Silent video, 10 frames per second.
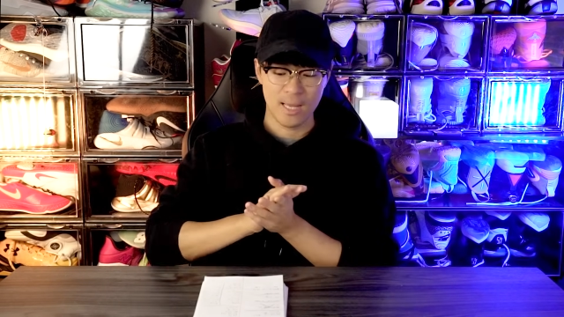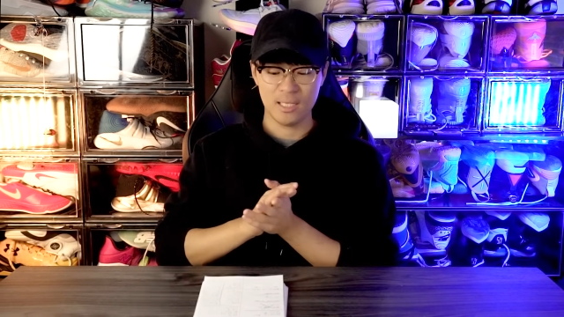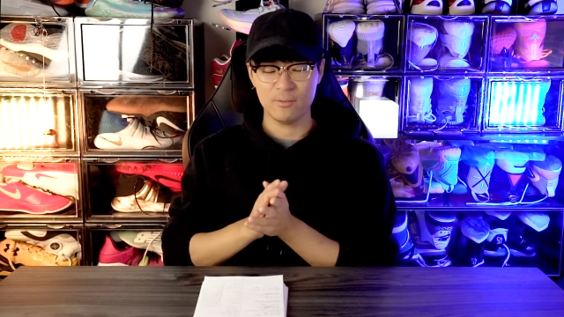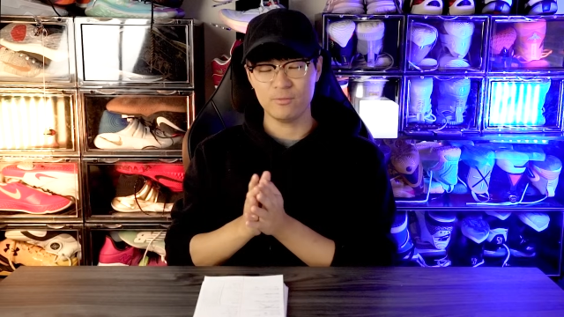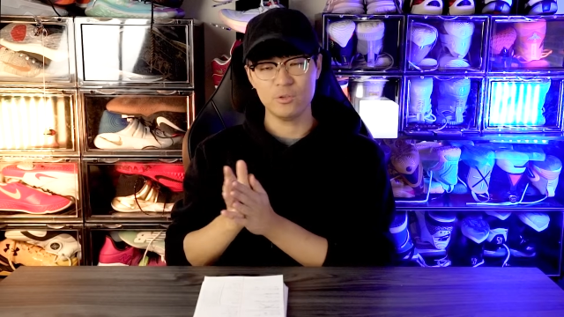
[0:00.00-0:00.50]

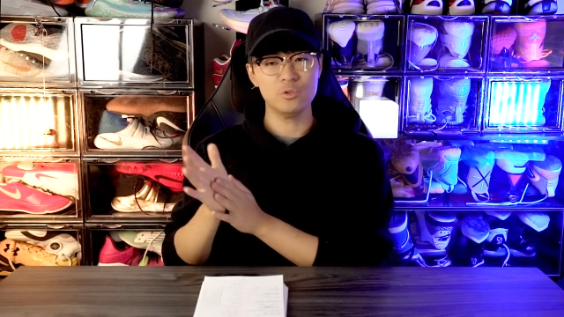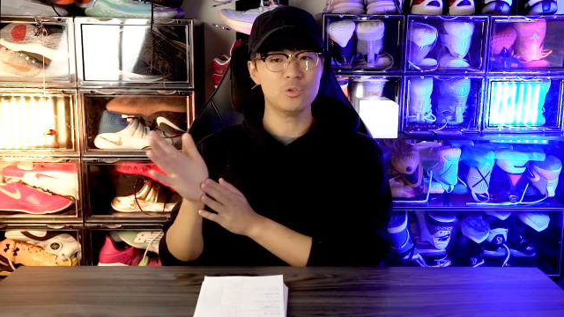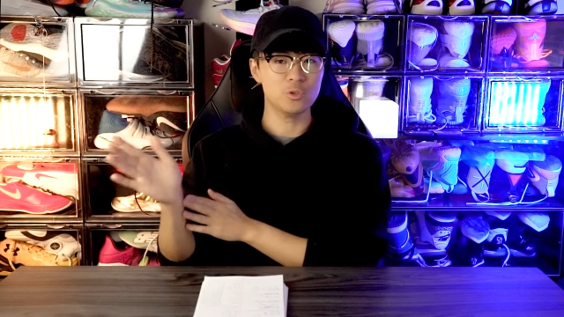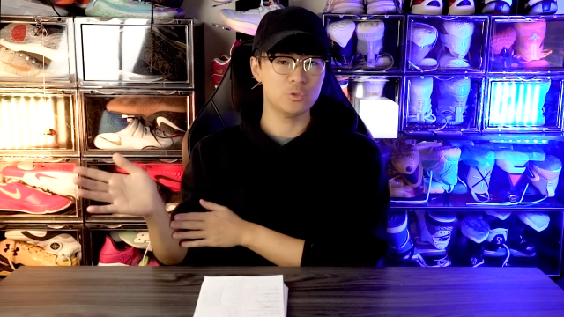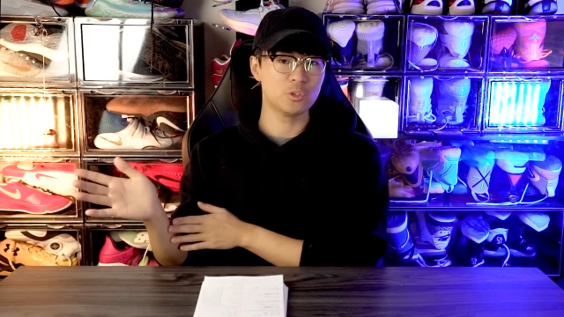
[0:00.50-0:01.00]
and if you
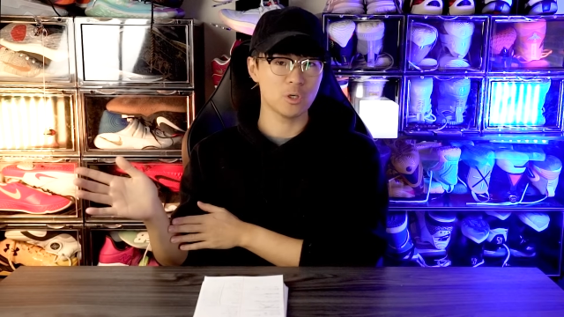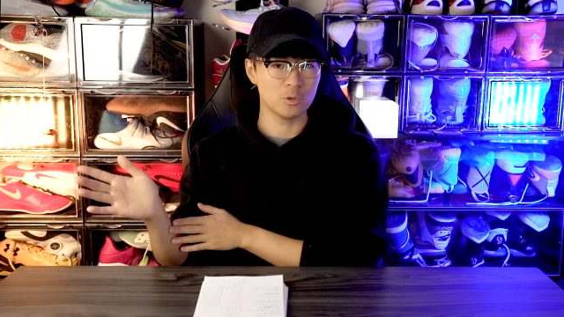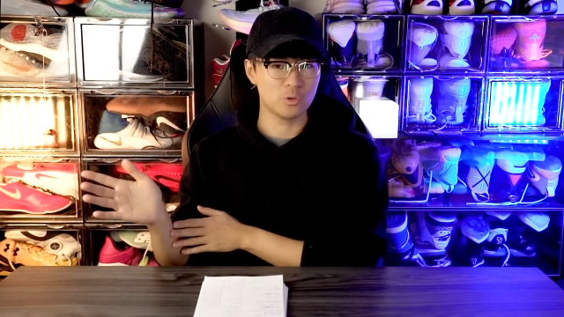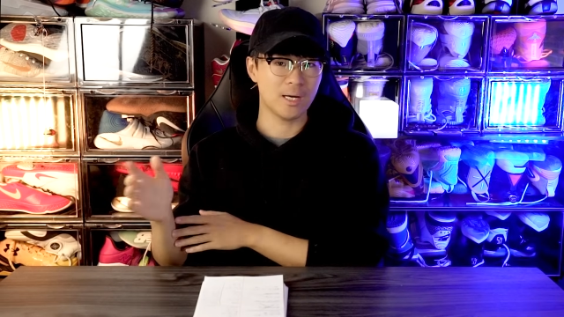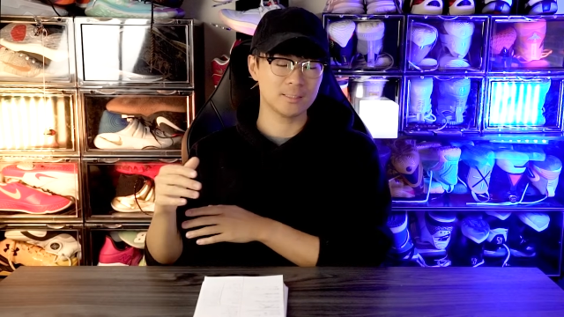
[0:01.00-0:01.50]
do
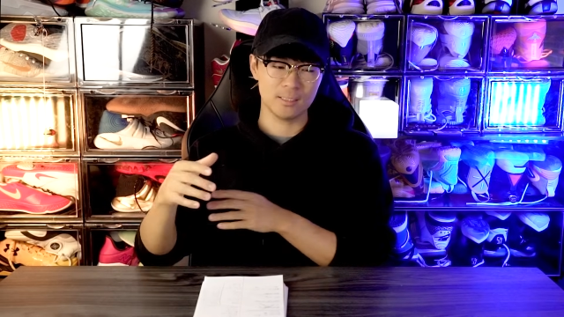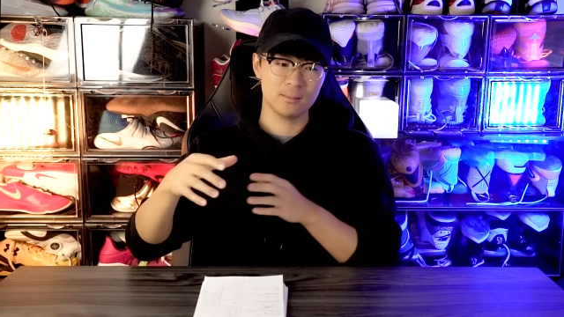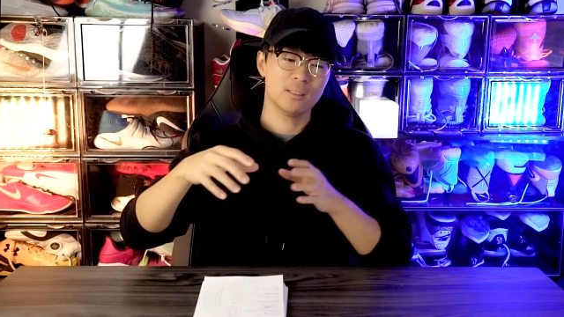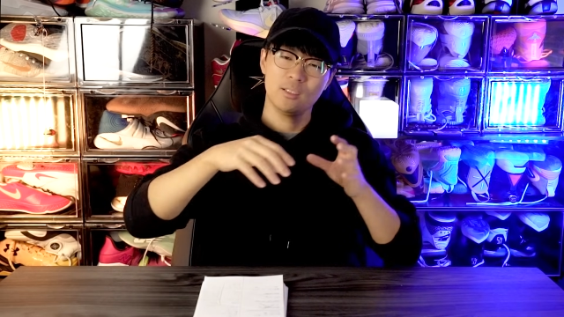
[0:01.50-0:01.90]
toe drags, then,